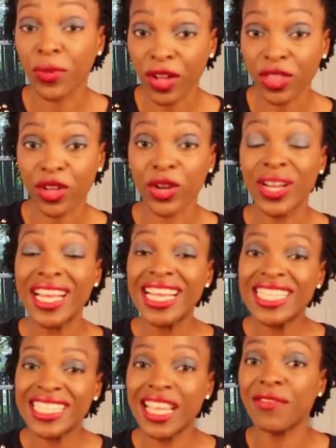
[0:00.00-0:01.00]
brother
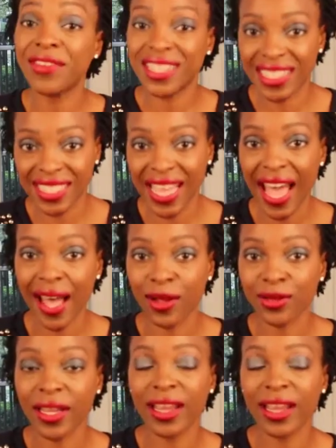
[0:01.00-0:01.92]
safe and sound,